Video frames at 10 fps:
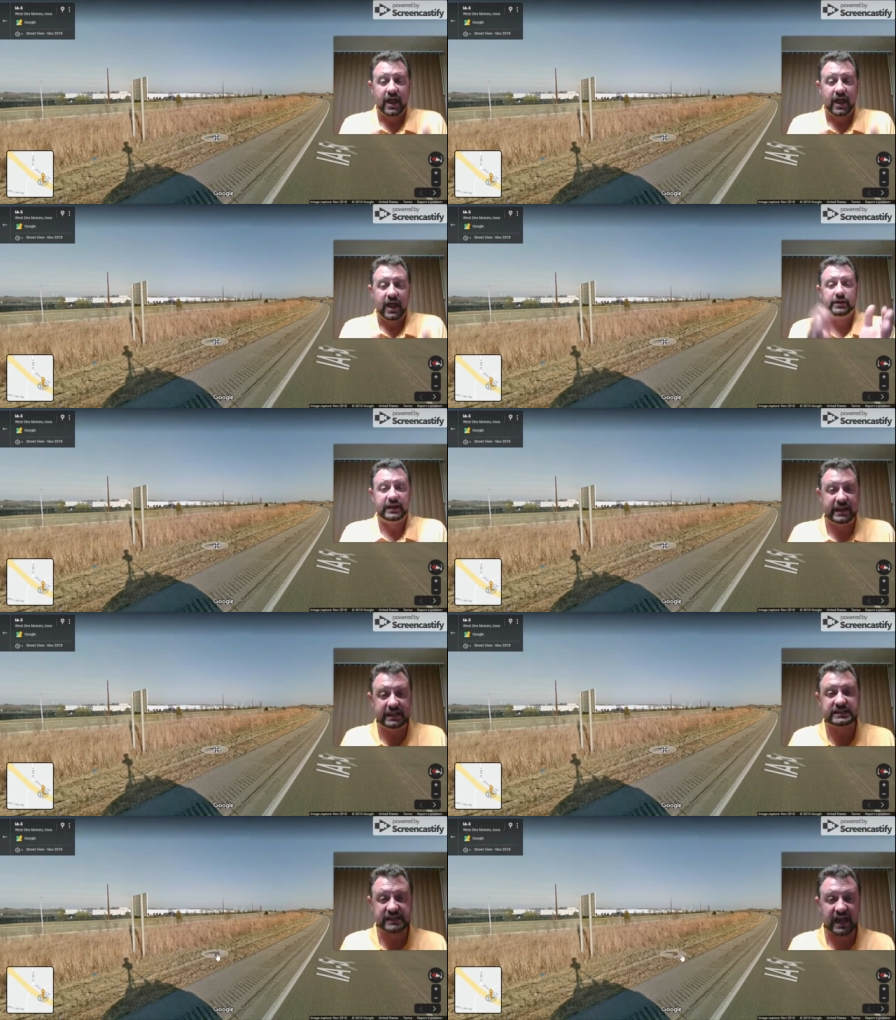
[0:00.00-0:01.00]
And
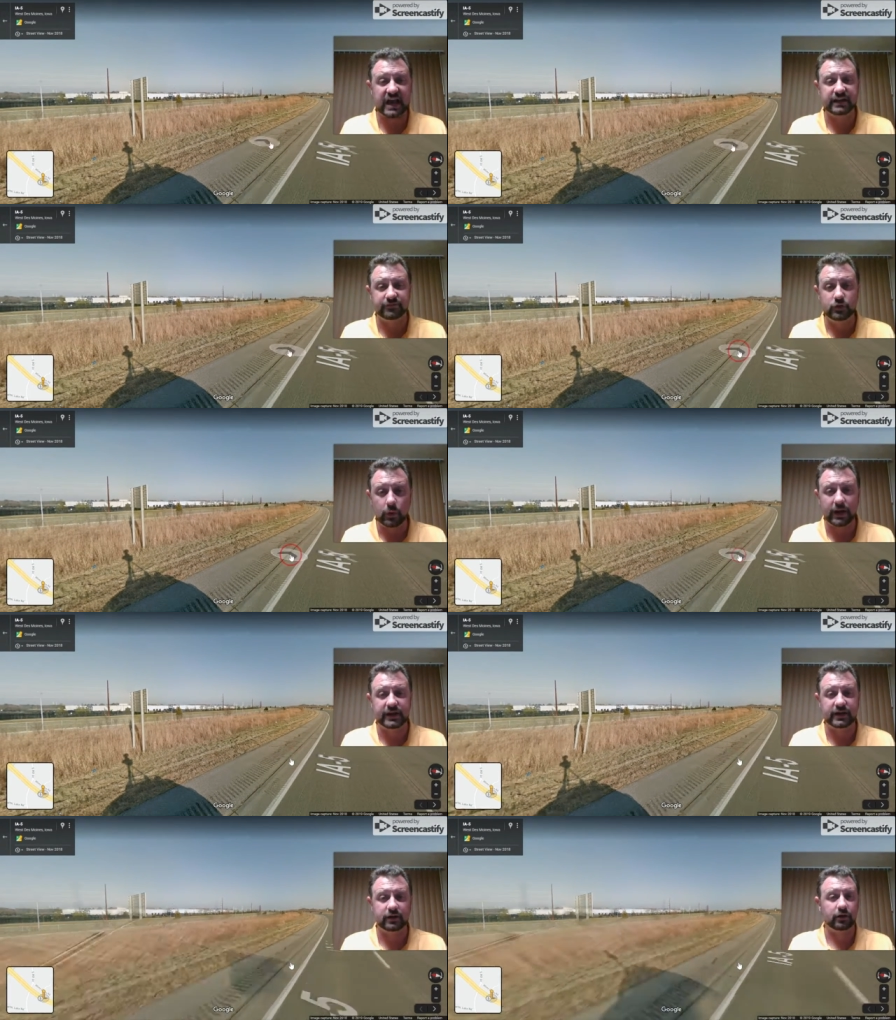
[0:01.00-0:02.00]
inside, if you went
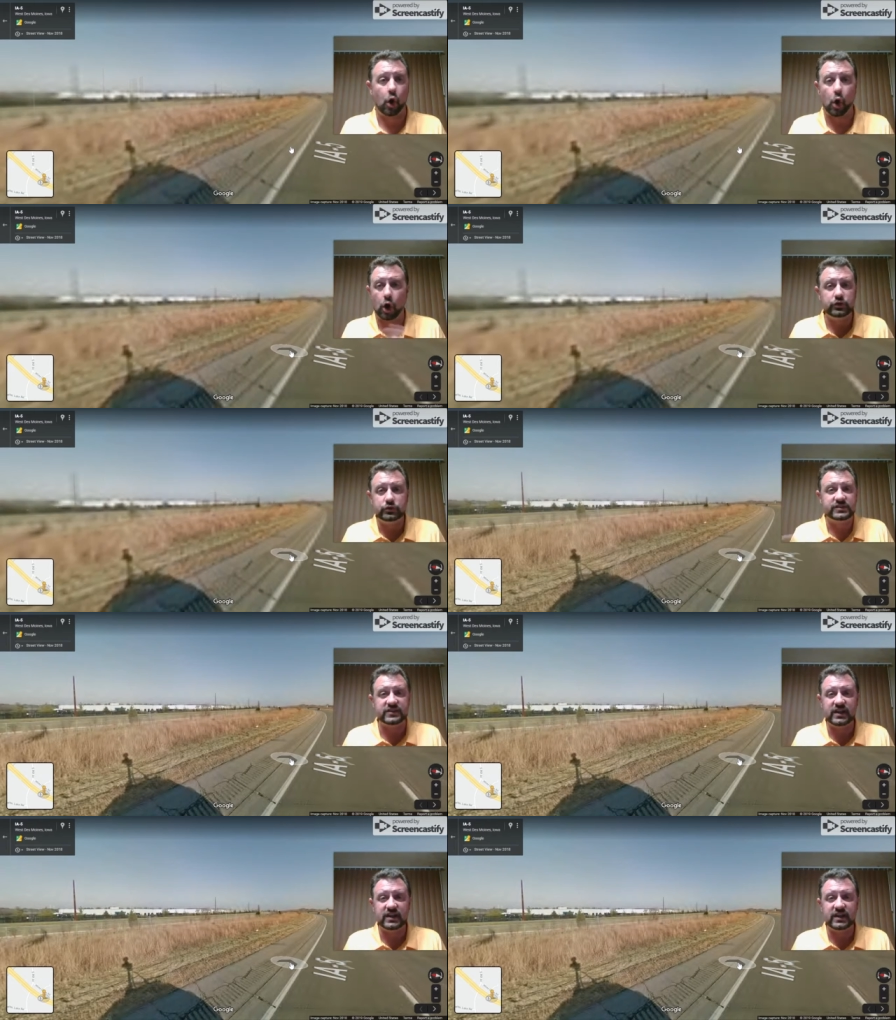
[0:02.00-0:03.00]
in here, all you'd
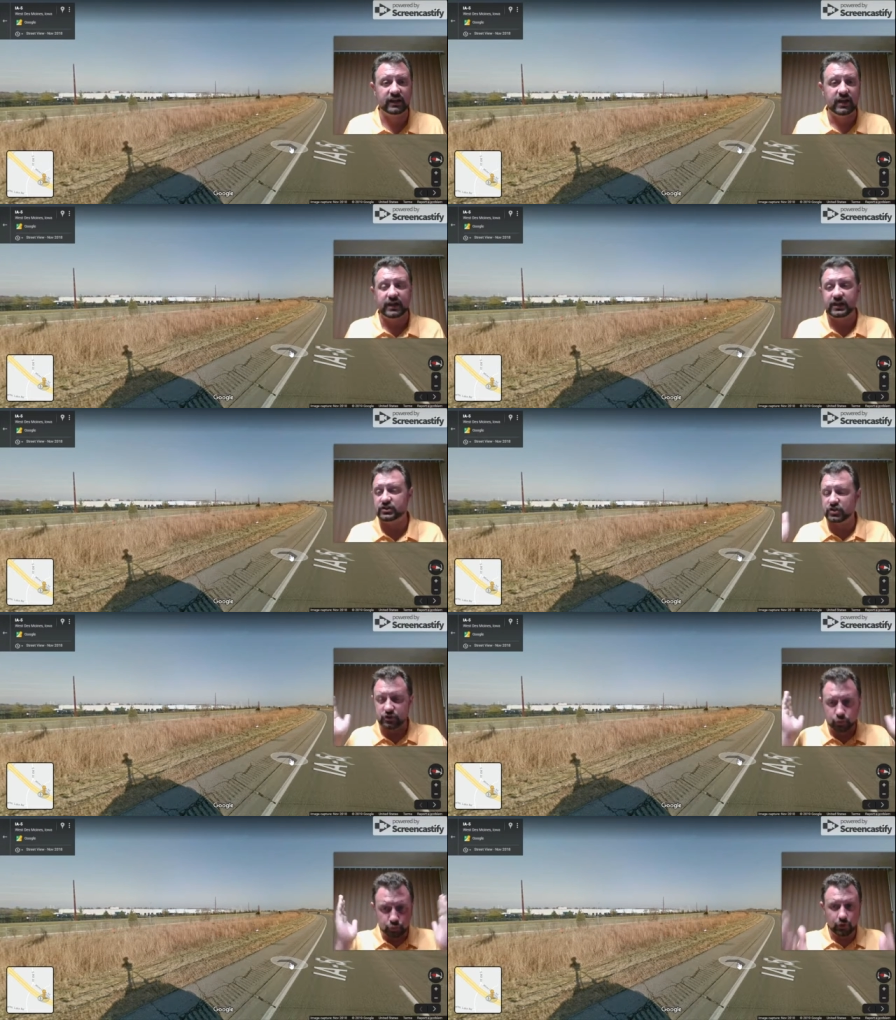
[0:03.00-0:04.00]
see it's
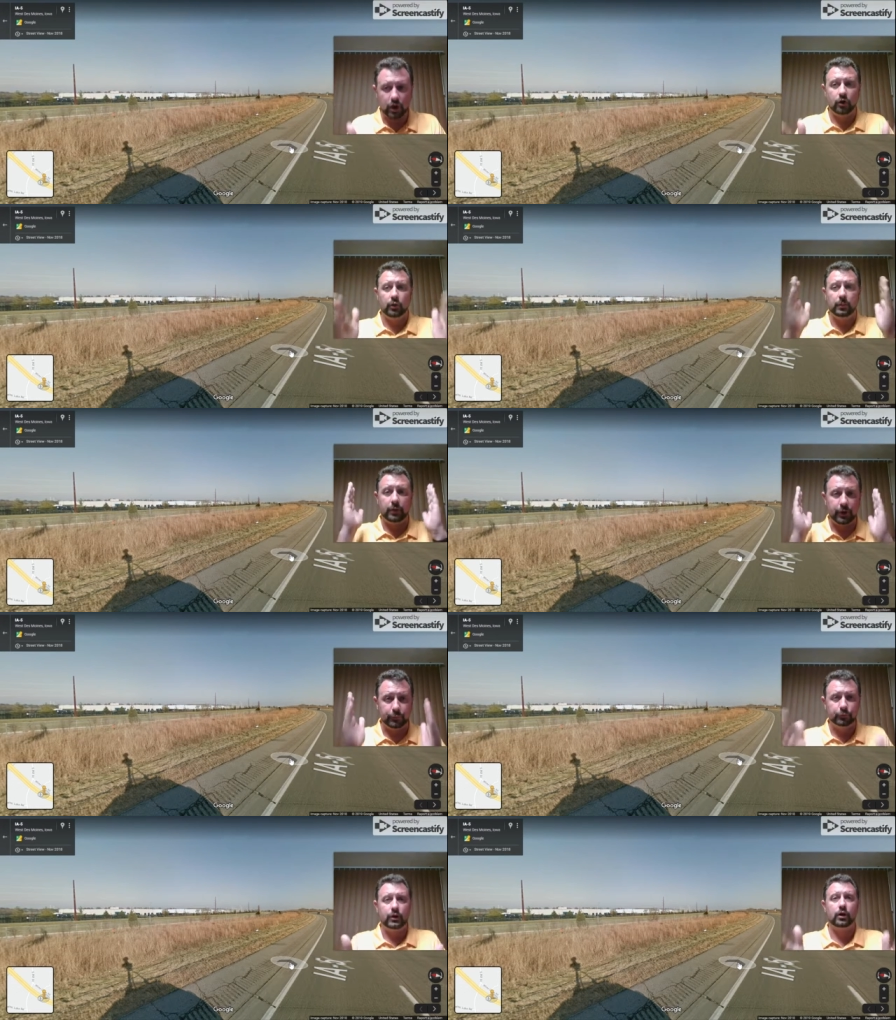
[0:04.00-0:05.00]
just row
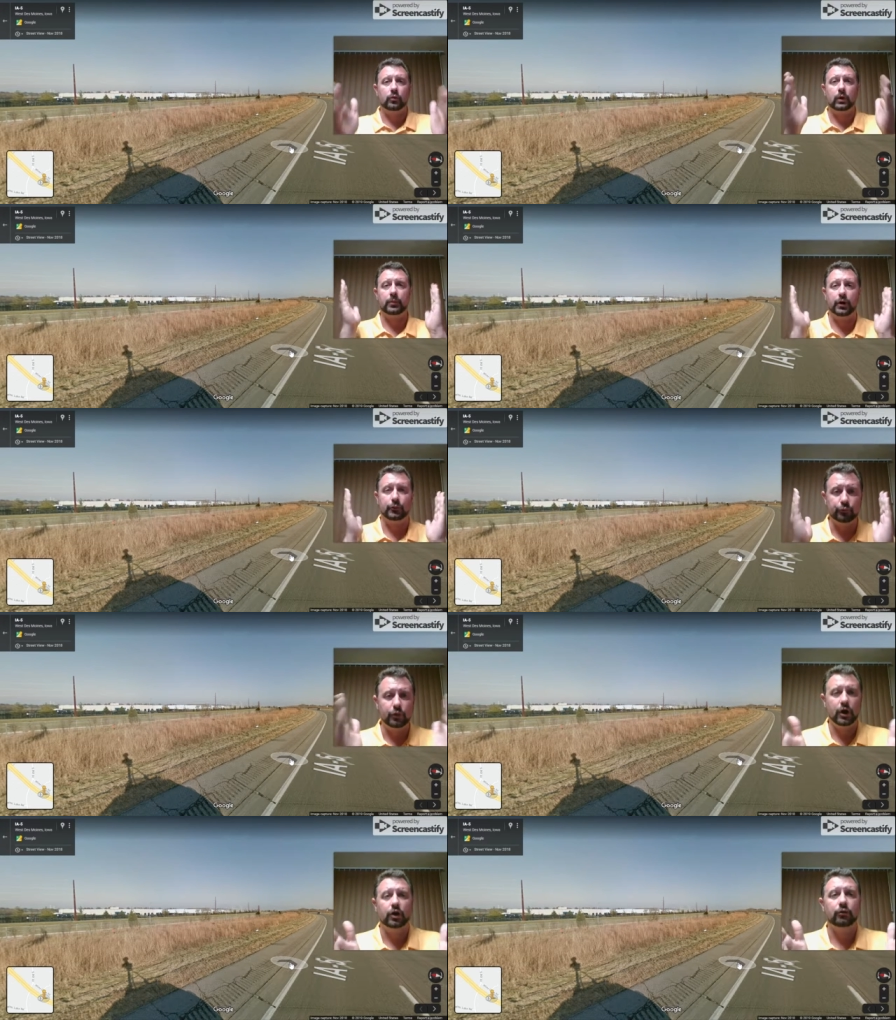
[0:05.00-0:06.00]
upon row upon
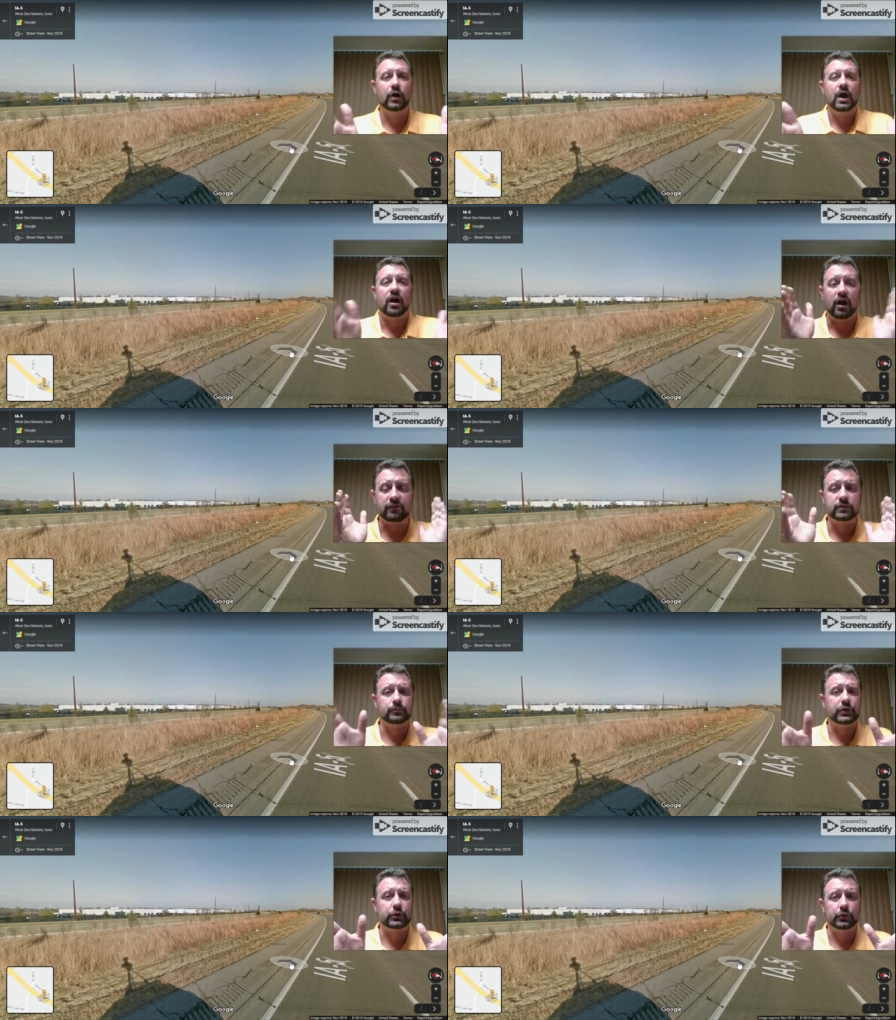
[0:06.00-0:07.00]
row of
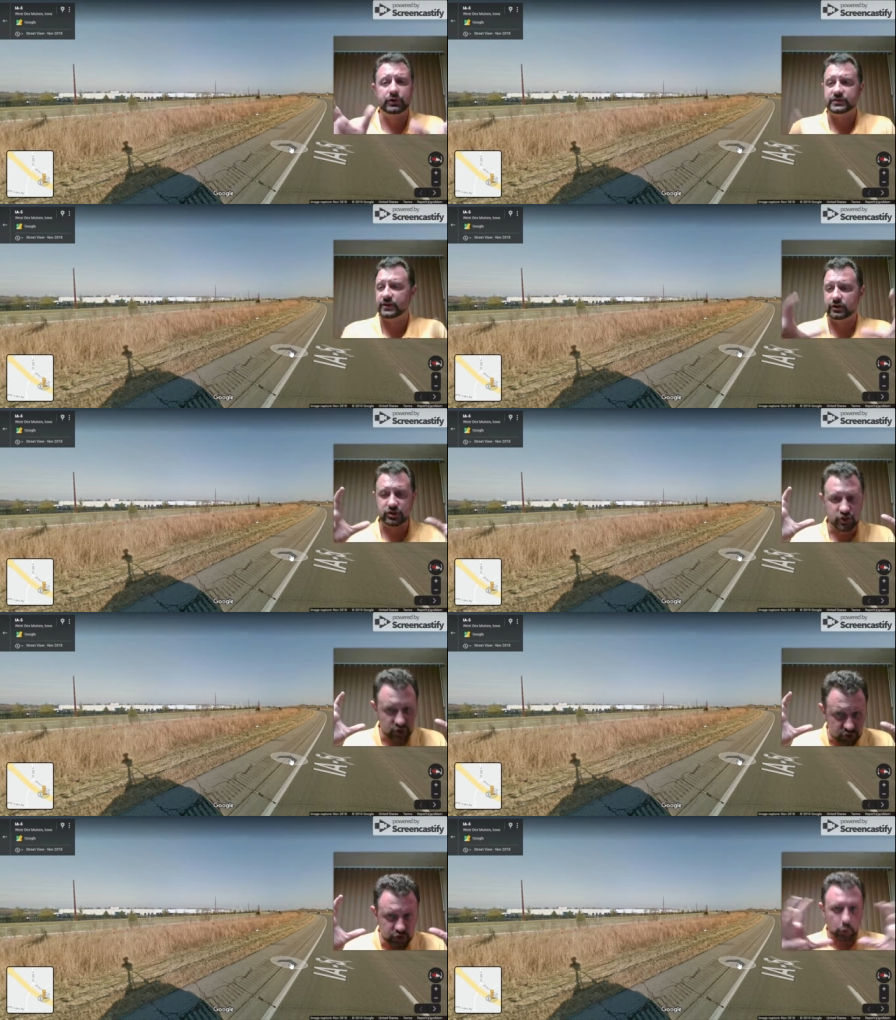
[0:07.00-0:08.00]
computers that are
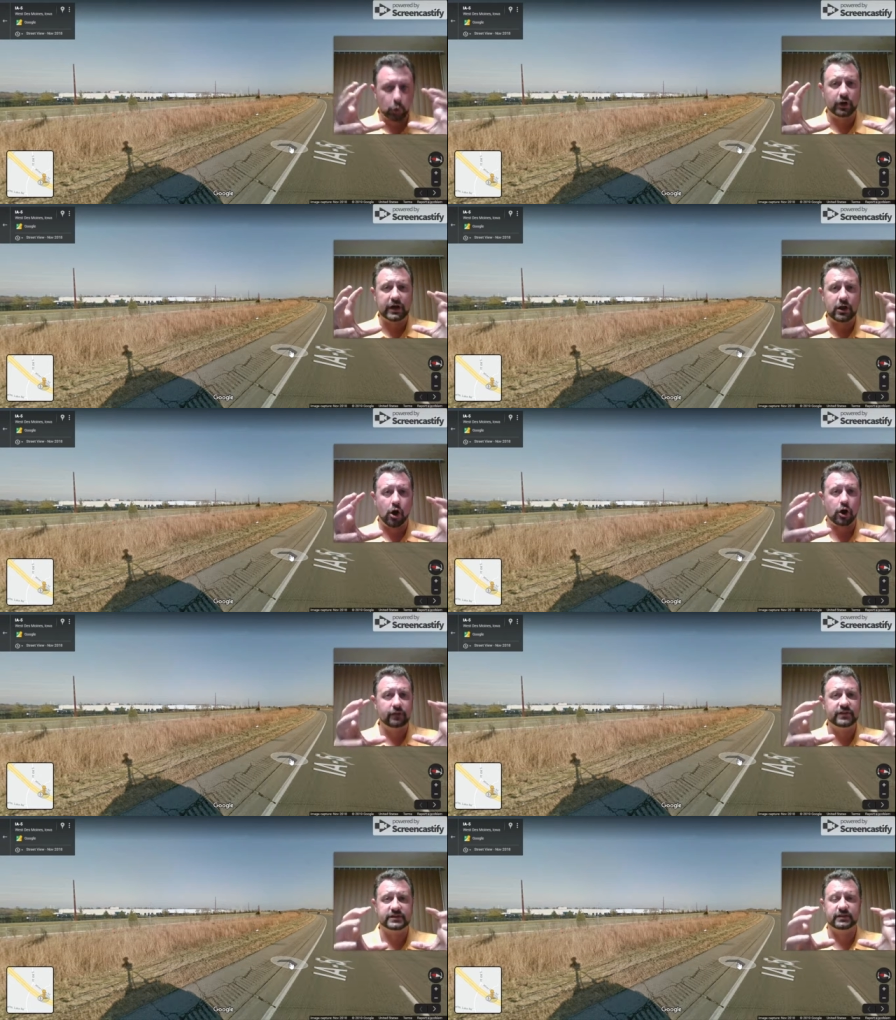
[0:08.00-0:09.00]
just storing all
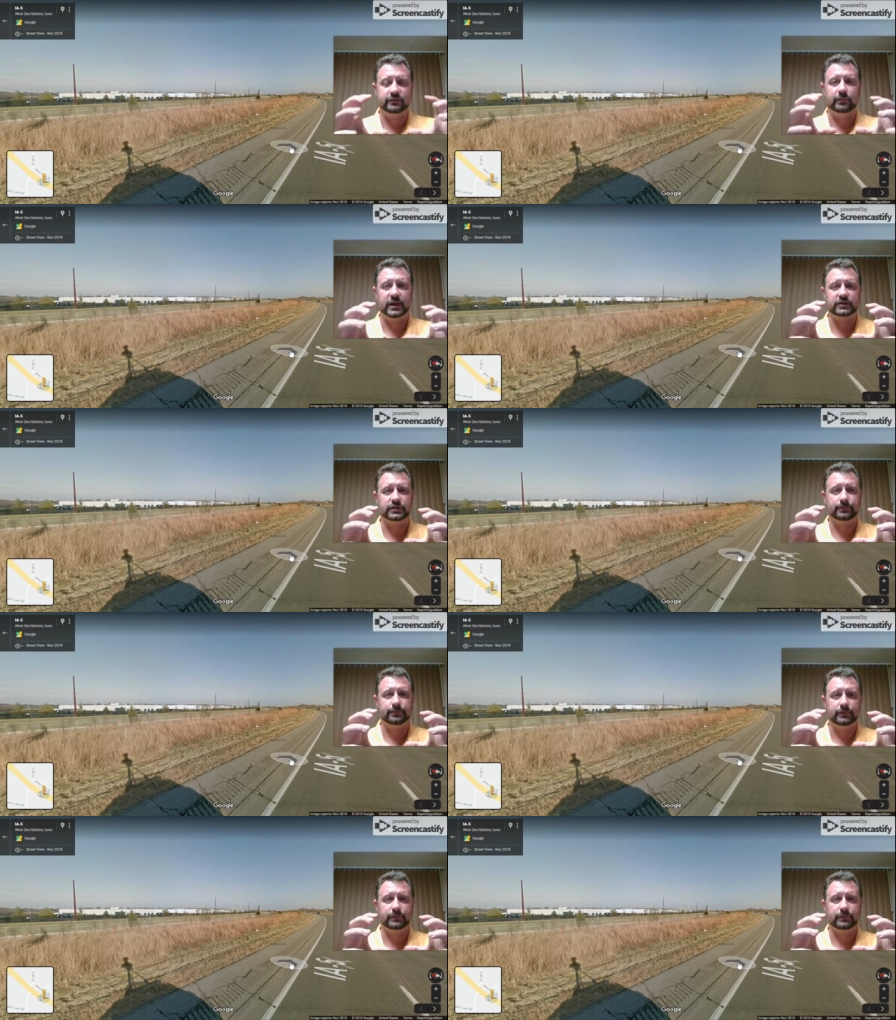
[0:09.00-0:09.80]
of this information.